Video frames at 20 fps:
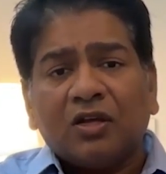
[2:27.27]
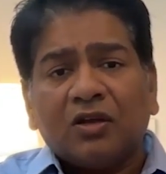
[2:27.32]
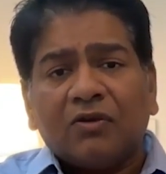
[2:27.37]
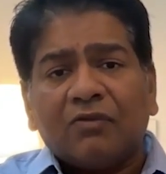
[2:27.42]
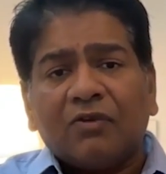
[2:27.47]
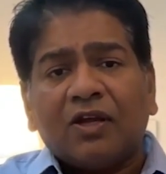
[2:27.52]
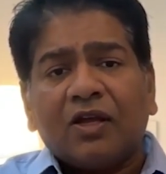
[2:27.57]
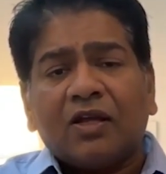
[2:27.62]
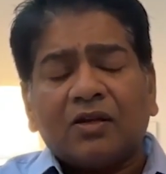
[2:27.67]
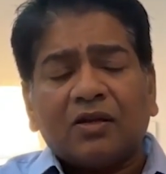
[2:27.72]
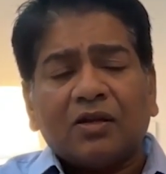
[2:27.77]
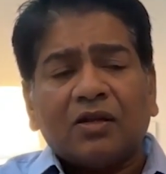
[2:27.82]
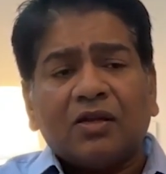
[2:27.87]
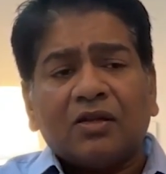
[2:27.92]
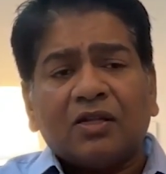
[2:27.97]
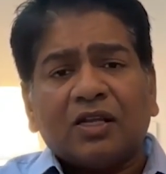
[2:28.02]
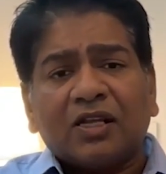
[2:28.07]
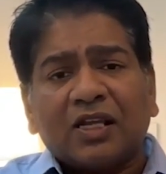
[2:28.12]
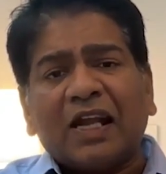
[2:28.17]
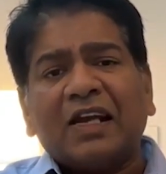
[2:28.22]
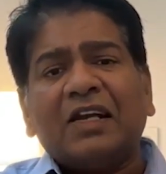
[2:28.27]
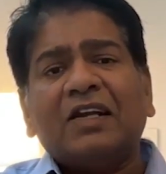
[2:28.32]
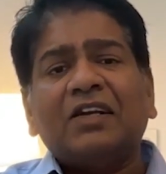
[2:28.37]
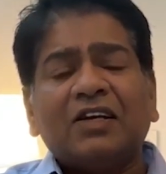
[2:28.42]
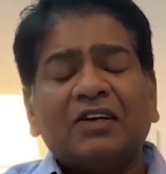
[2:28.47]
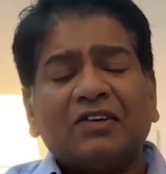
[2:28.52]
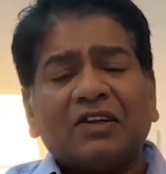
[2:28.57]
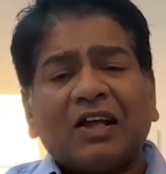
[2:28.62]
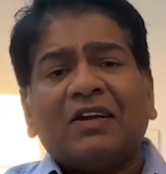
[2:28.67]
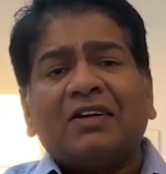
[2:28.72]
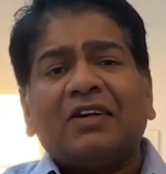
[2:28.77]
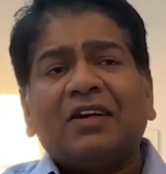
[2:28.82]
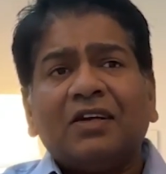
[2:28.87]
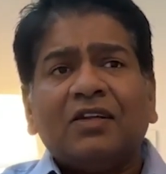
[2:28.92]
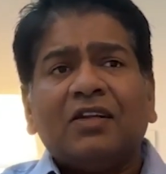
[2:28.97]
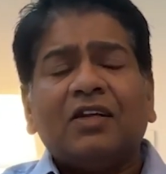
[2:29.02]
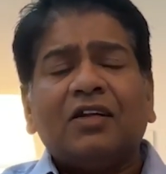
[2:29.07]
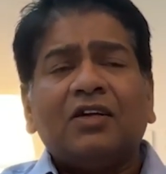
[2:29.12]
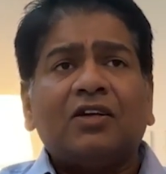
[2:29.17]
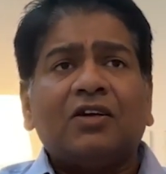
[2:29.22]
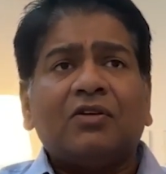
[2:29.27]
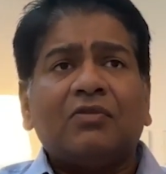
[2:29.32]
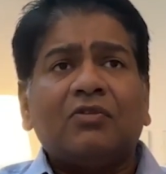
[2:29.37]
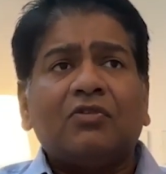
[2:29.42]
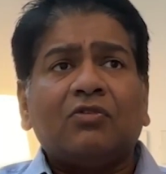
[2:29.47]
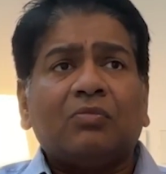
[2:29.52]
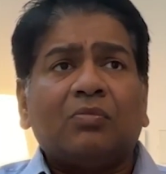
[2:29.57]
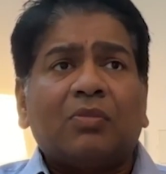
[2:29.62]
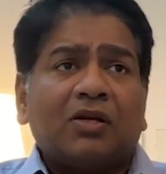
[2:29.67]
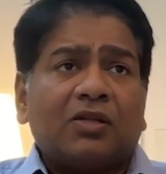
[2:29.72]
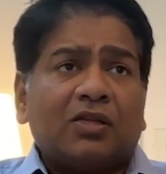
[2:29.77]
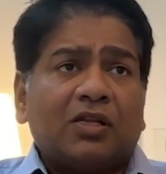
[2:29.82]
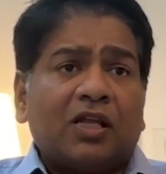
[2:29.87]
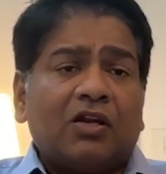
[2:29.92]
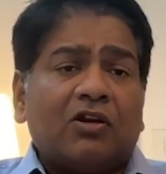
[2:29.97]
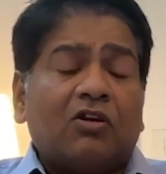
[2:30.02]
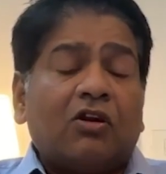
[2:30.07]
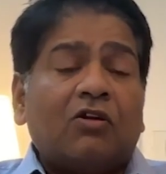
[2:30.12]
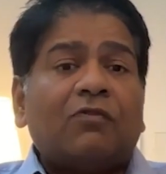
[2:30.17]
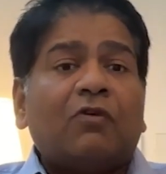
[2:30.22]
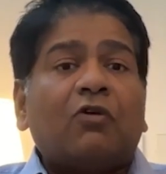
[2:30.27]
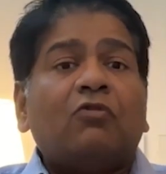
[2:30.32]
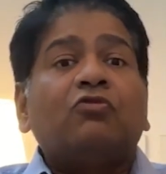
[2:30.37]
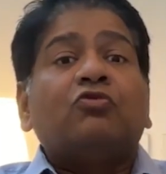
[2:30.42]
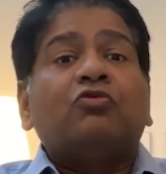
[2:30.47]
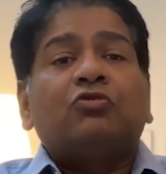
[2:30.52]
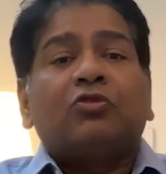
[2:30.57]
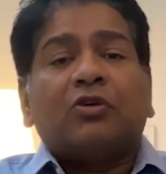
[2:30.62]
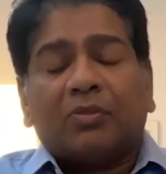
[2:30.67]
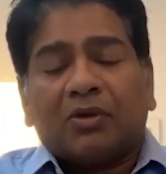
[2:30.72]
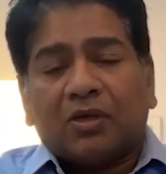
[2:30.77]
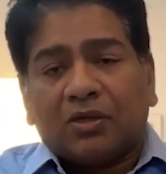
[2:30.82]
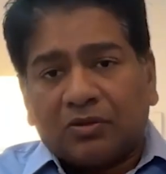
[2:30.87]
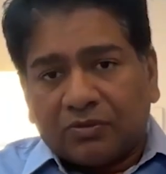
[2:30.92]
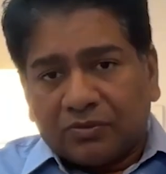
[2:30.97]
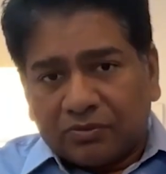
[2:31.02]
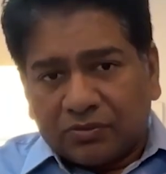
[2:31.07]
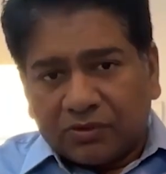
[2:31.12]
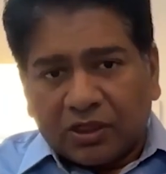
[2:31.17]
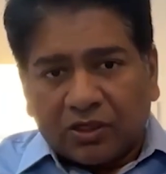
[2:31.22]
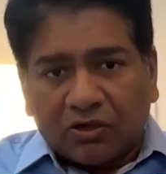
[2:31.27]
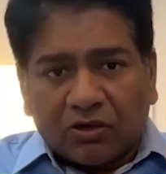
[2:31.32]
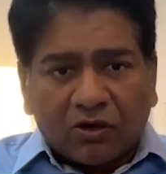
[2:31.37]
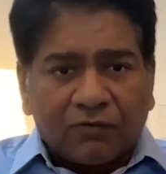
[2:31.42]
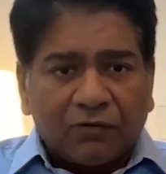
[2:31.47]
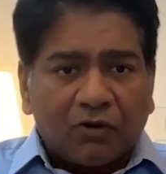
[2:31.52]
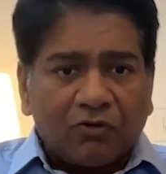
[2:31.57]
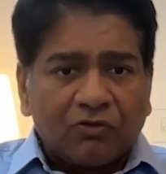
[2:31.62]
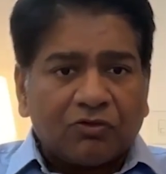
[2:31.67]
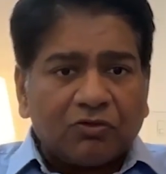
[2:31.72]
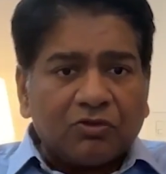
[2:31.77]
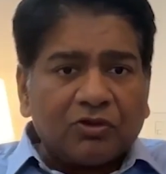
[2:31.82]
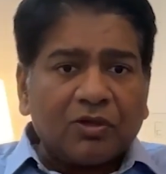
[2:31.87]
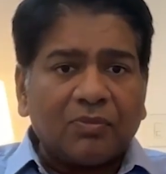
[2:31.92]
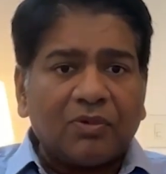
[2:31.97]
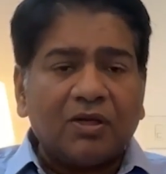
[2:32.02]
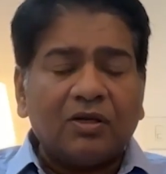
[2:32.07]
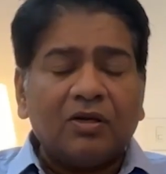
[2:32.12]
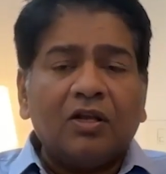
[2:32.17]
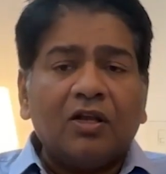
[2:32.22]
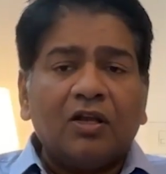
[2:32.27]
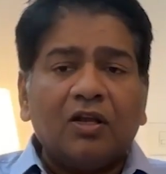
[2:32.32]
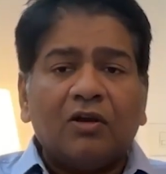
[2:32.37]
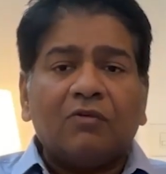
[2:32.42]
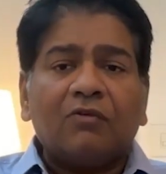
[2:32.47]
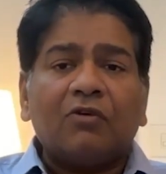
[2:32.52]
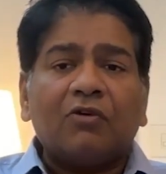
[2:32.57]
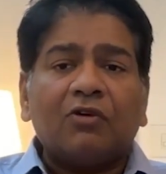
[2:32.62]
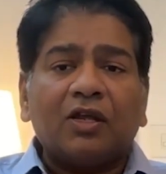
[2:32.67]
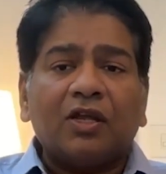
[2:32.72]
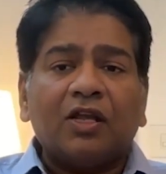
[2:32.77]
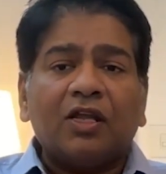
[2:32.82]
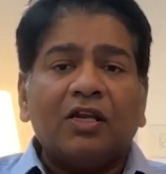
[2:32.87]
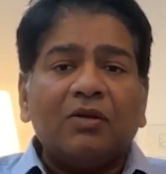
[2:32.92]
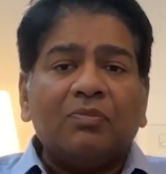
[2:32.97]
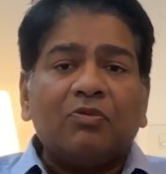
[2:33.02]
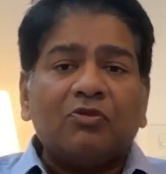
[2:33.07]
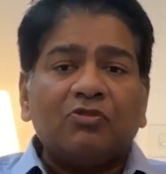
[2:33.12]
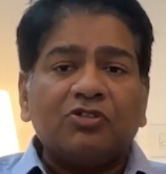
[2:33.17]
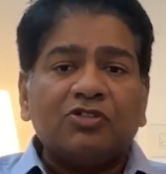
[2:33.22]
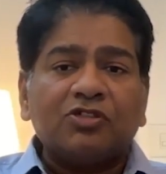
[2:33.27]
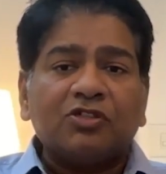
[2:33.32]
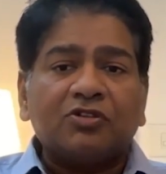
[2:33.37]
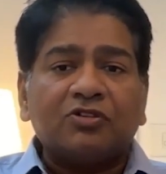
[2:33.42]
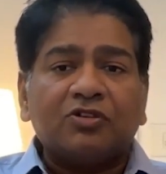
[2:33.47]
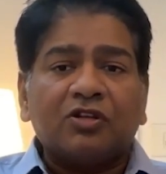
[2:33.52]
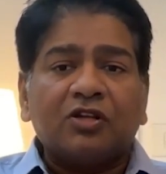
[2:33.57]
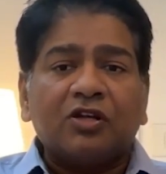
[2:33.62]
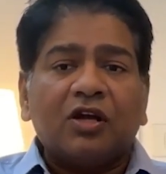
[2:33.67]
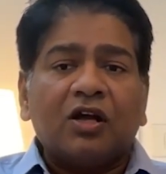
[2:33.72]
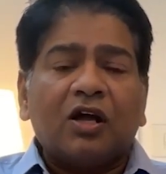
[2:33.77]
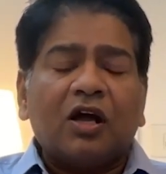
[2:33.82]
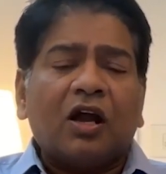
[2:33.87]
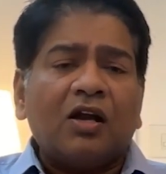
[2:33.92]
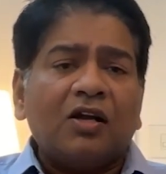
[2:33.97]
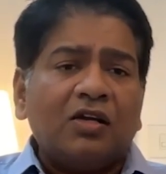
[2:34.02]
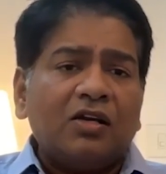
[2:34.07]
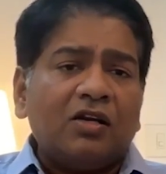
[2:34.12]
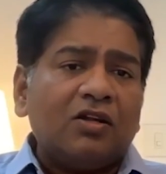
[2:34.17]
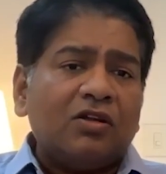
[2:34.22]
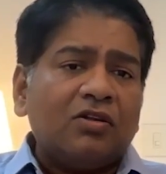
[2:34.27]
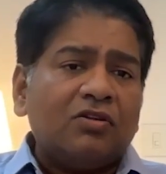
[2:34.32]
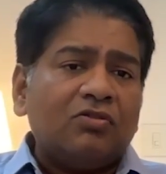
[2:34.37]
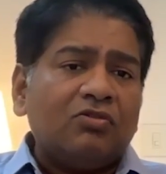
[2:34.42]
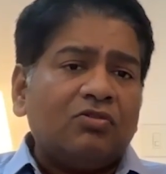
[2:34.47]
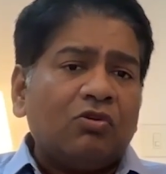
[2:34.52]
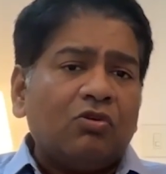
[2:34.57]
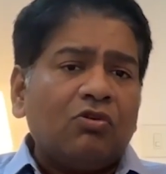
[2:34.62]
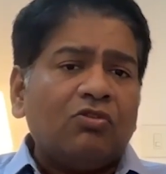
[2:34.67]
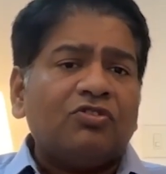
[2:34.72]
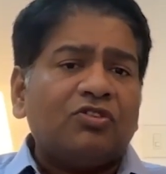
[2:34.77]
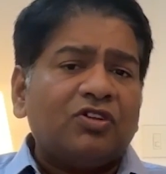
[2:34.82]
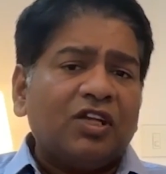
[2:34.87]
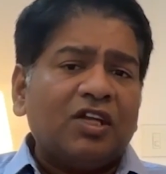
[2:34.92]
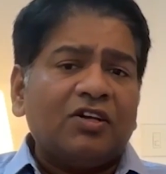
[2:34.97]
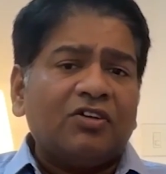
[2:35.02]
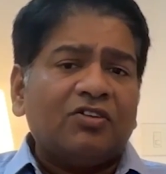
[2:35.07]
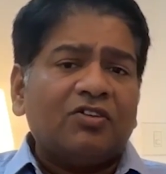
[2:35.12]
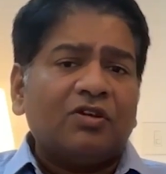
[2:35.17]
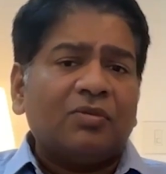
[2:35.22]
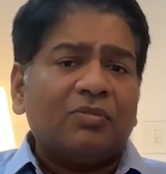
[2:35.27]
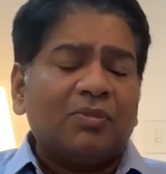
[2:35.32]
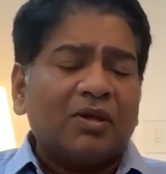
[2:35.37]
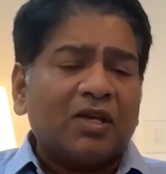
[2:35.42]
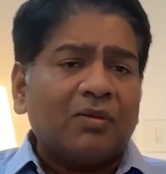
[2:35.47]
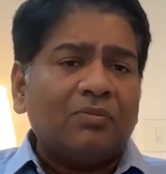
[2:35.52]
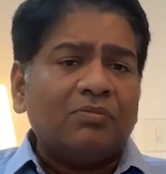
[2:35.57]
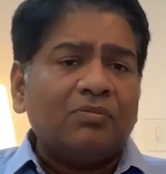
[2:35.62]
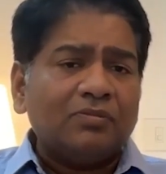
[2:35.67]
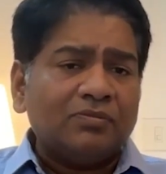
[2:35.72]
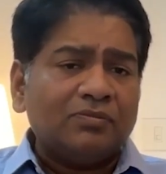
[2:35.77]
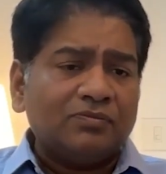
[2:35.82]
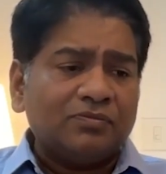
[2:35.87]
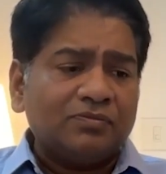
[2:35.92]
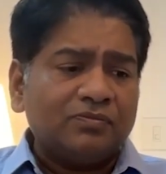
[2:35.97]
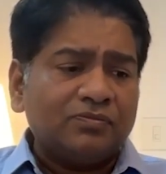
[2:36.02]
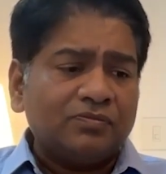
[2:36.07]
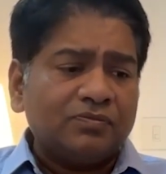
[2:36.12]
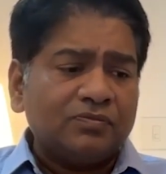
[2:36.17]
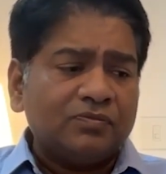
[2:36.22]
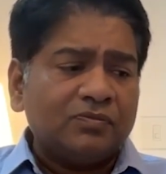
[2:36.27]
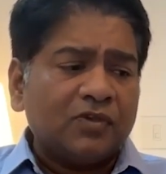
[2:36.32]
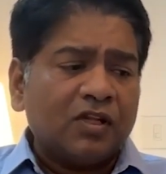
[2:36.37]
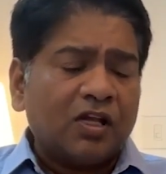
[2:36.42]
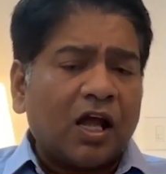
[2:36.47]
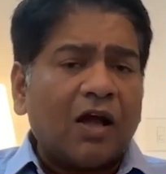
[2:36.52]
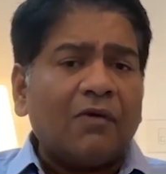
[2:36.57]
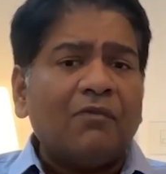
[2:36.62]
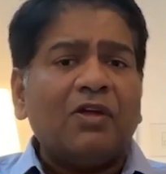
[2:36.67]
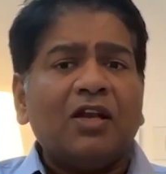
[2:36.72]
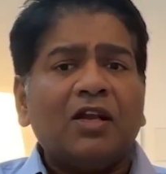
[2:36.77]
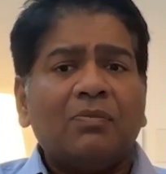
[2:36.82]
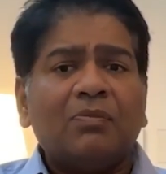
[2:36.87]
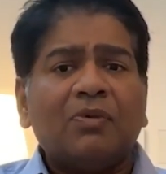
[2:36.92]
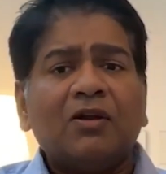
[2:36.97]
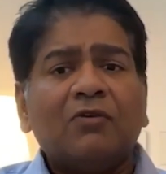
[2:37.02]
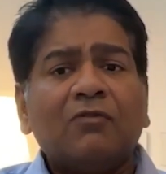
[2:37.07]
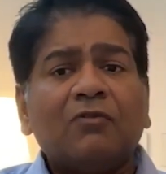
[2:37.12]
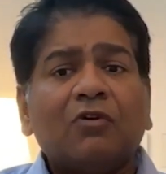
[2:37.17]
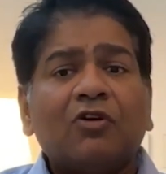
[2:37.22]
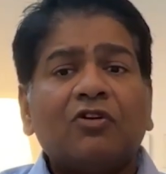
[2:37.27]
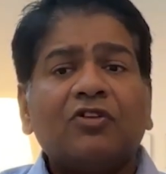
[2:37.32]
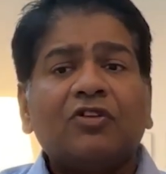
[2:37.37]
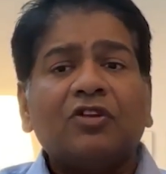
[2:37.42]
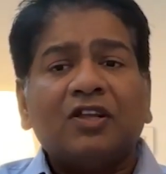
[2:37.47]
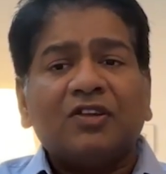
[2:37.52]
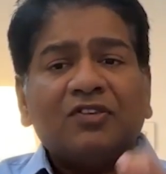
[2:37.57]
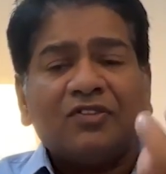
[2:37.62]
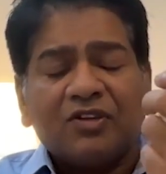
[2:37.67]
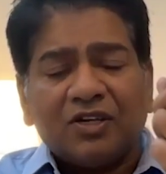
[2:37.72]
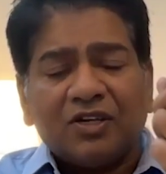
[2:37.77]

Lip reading: where the candidates attend the interview but they are not found suitable. They are not found suitable for any positions, and those seats become available for this